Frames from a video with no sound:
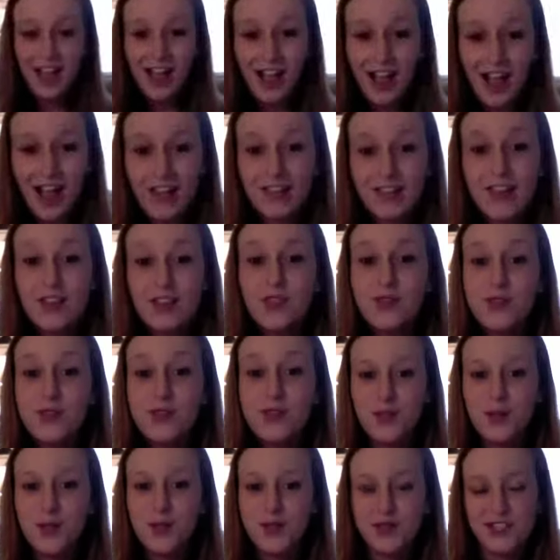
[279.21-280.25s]
I think the
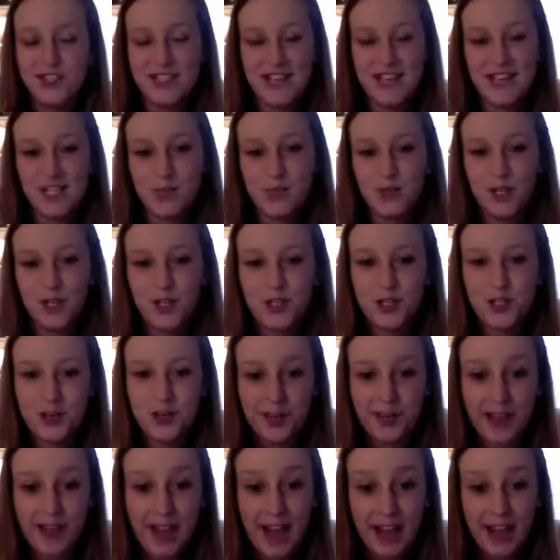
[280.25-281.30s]
results of the test were
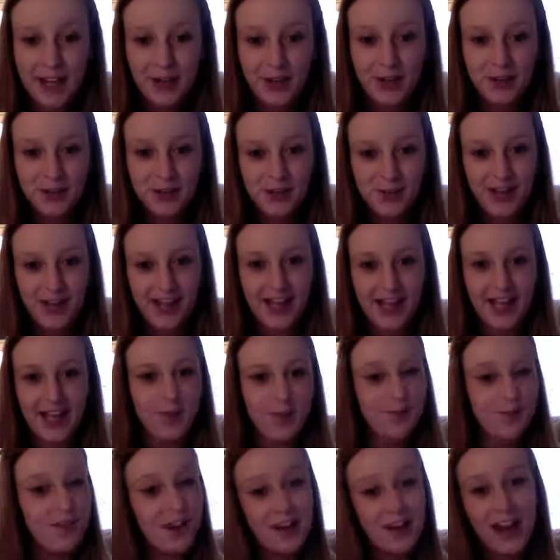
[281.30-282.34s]
extremely accurate for me,
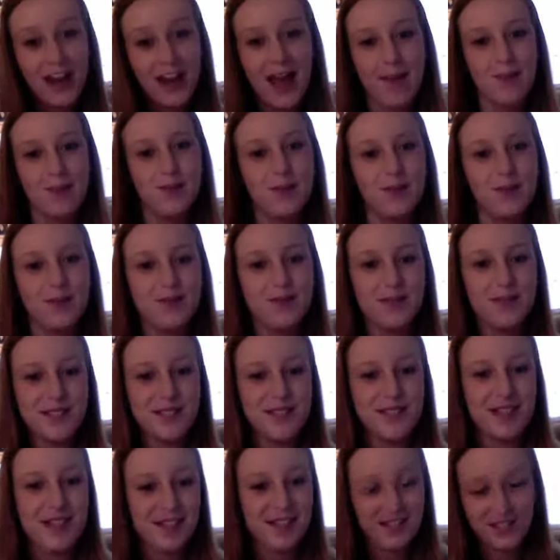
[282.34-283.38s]
and I'm very happy with them
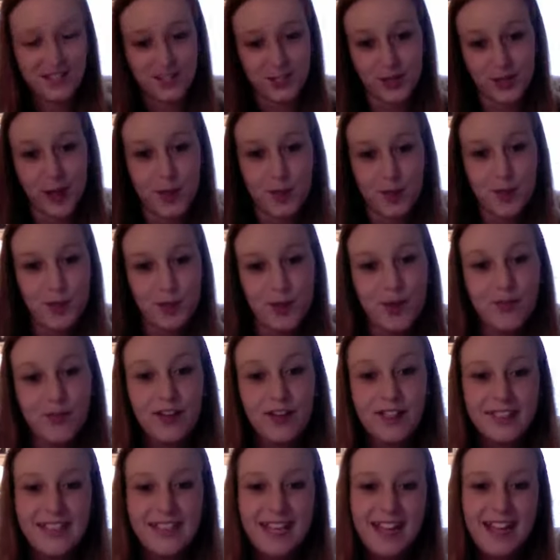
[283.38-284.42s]
because I think it describes me
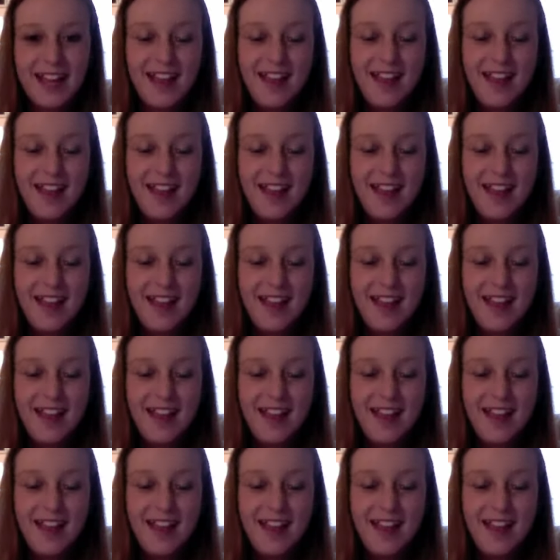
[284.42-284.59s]
perfectly.